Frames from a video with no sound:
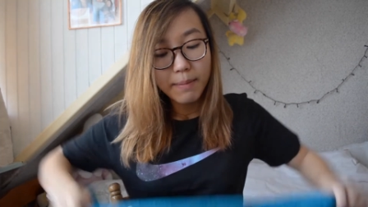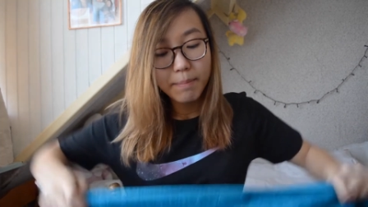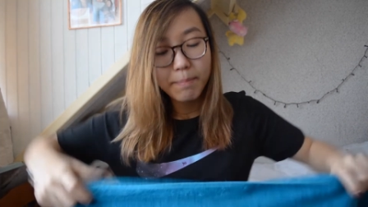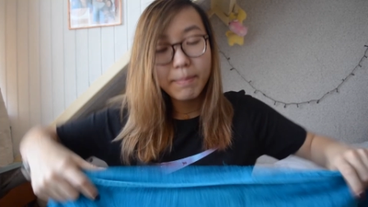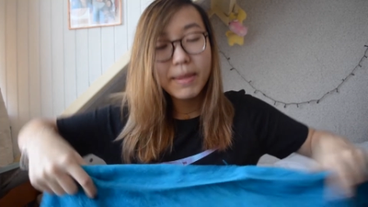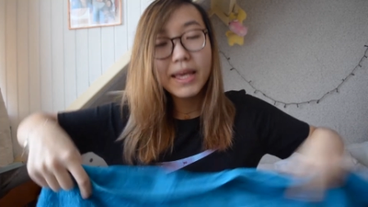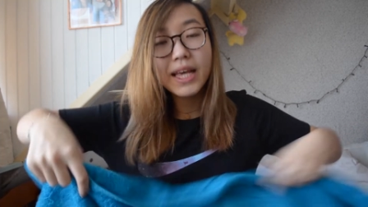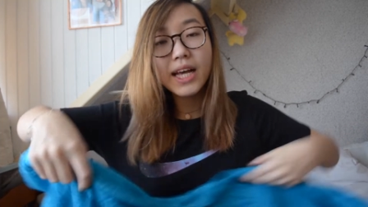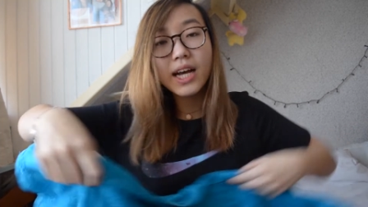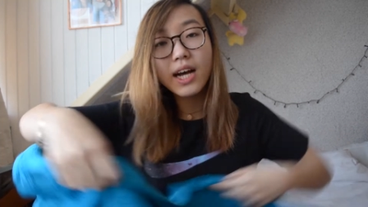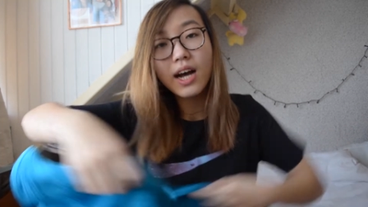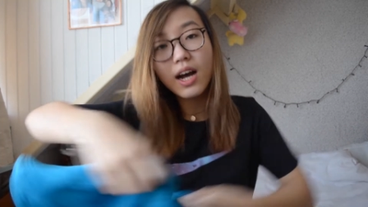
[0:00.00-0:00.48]

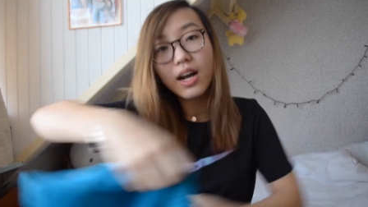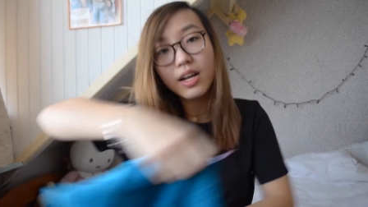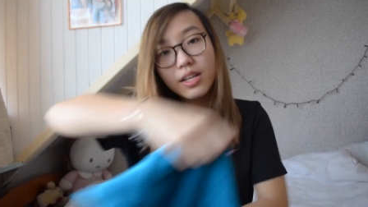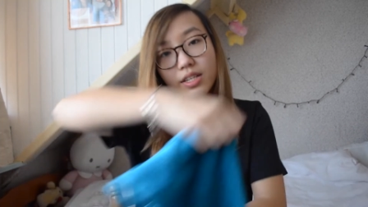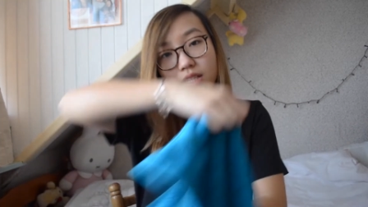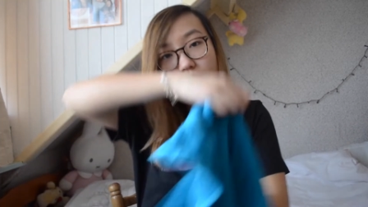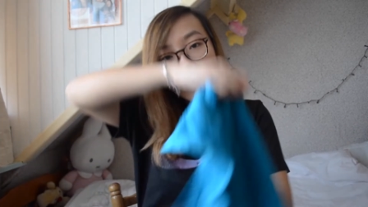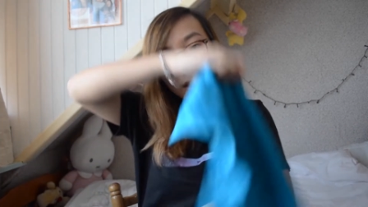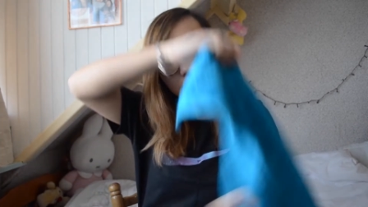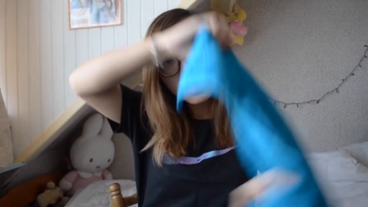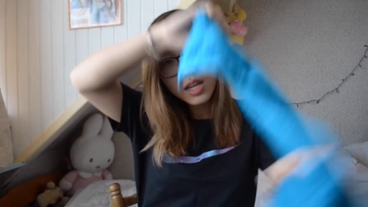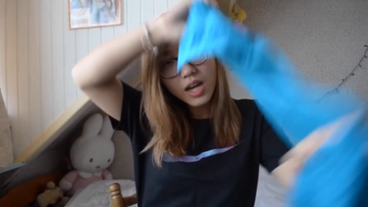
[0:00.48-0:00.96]
because
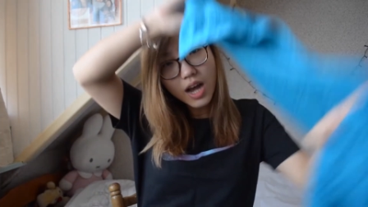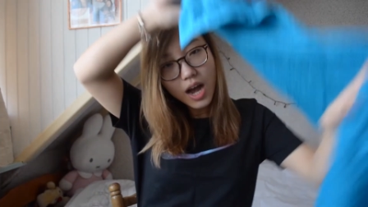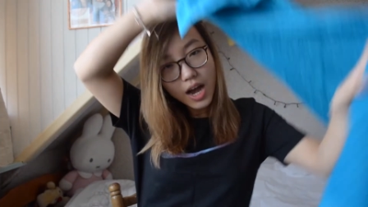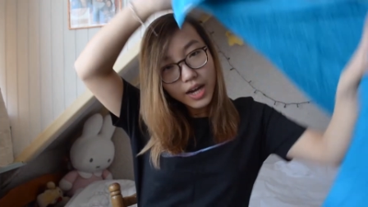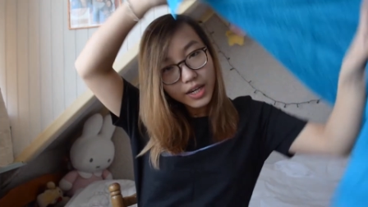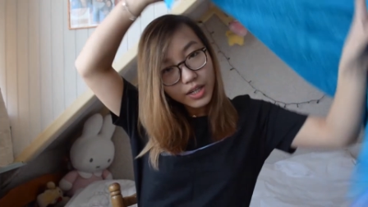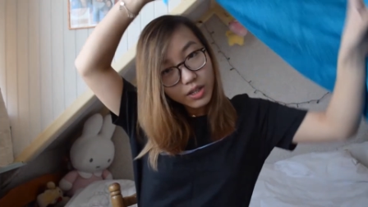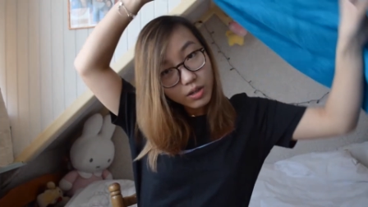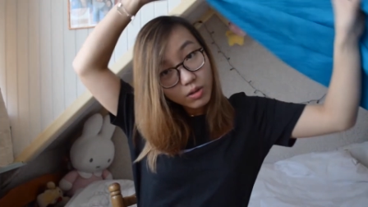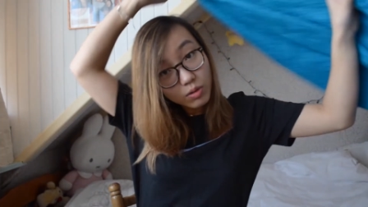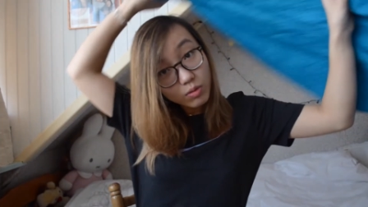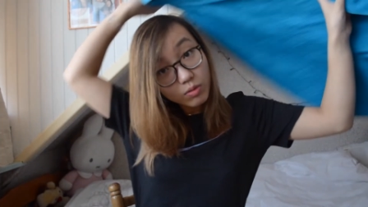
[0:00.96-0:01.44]
I
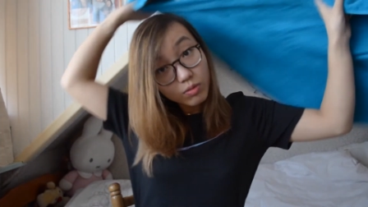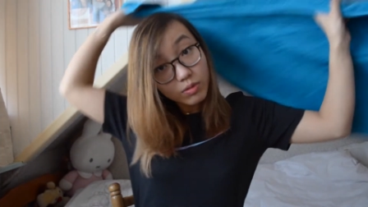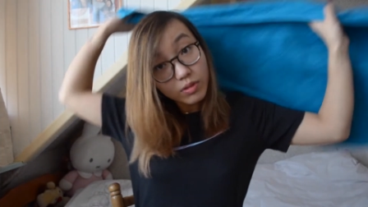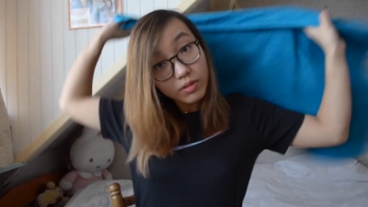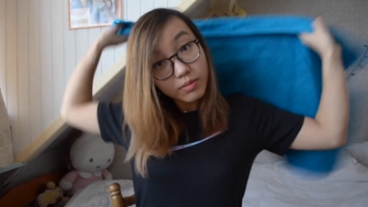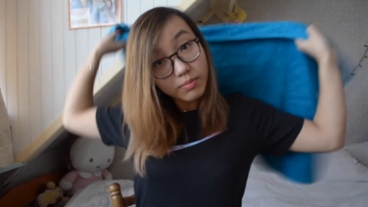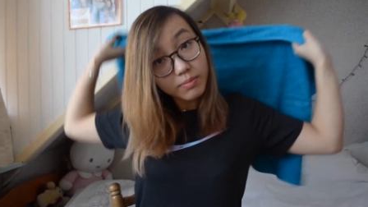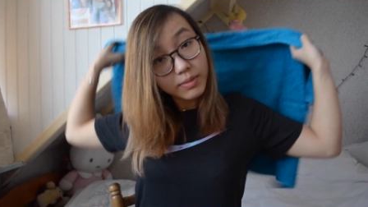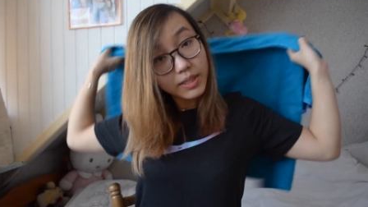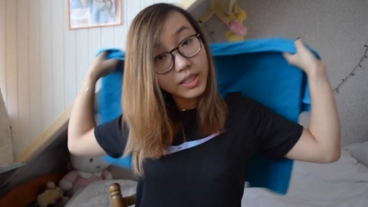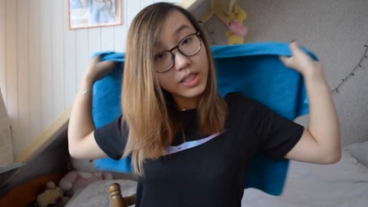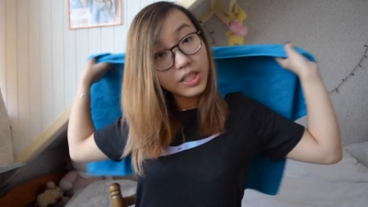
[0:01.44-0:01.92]
don't
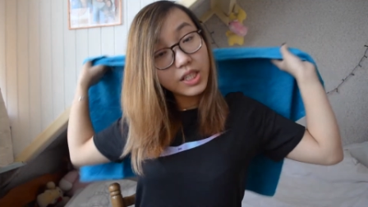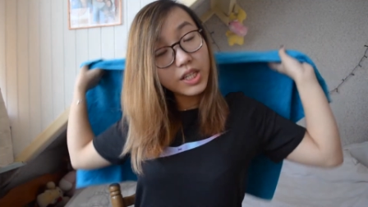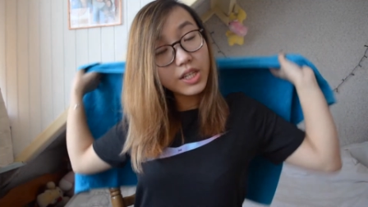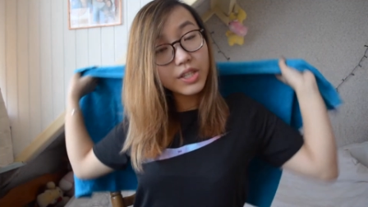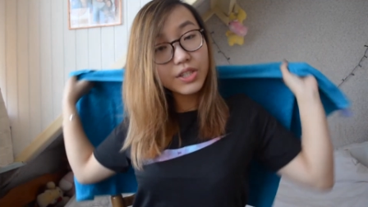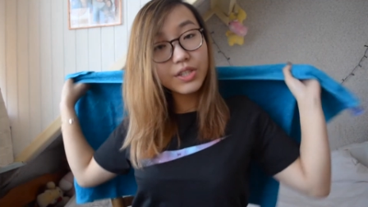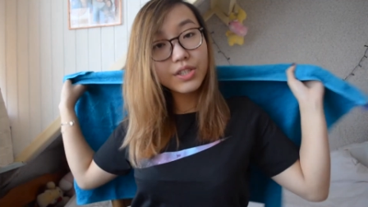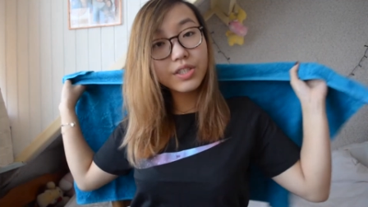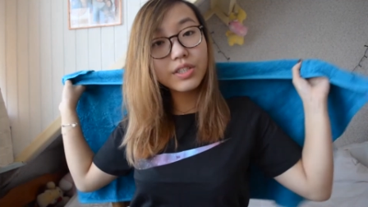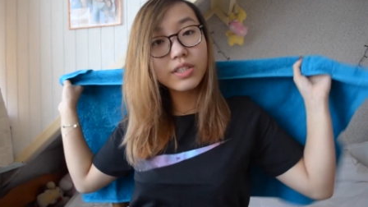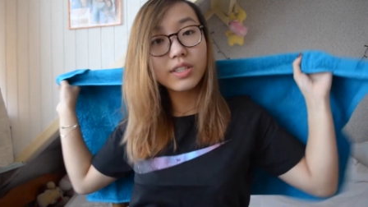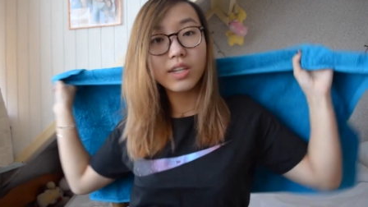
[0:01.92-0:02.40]
want my
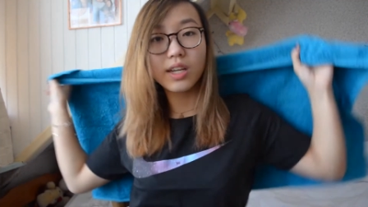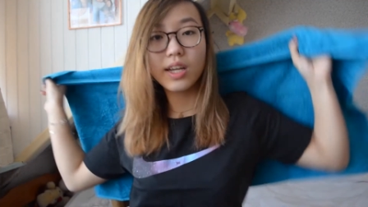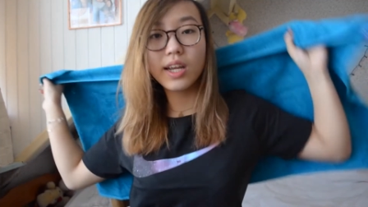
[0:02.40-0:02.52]
t-shirt to